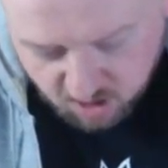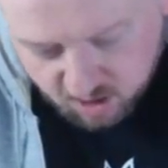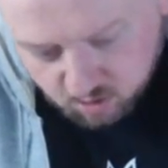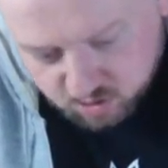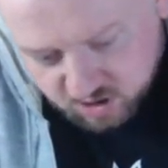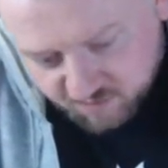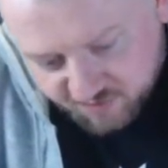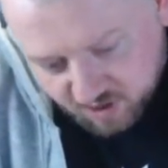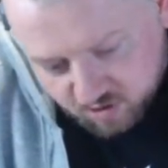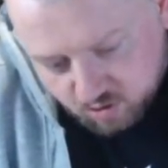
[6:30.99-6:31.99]
it looks like the
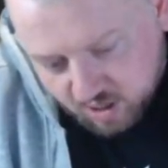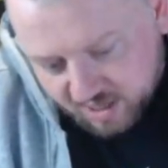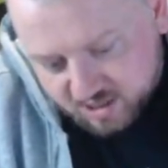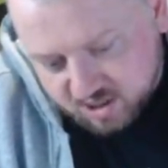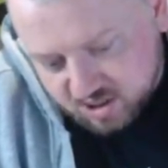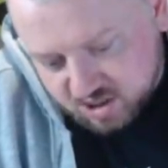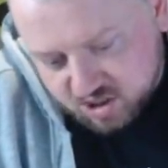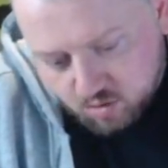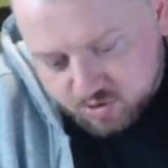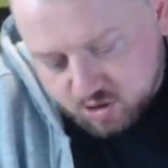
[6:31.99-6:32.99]
Velcro actually
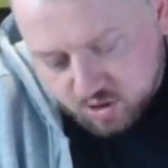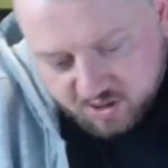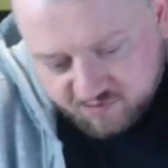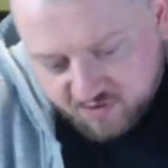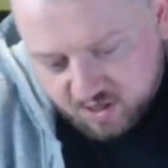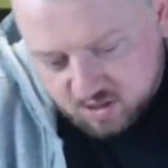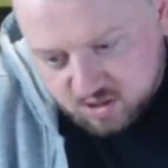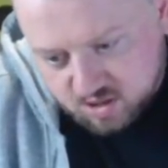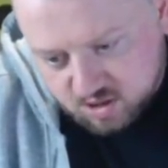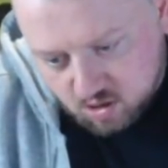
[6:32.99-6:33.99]
stops on these
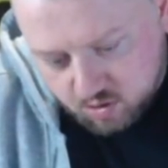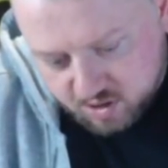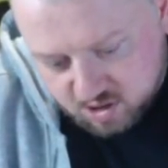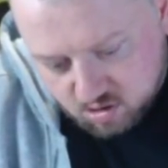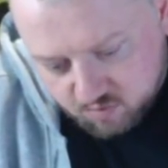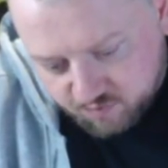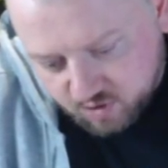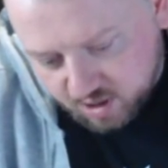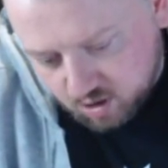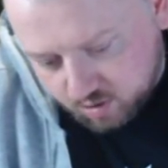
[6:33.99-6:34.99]
vents, so it's not
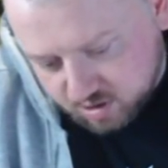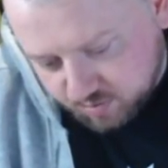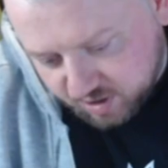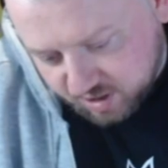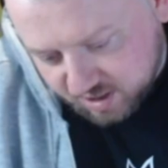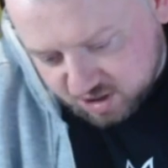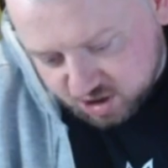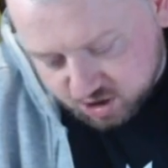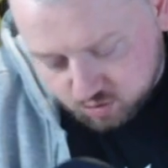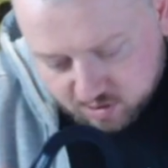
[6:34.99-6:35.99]
really going to be an
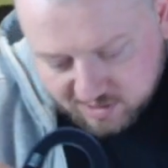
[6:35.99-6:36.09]
issue.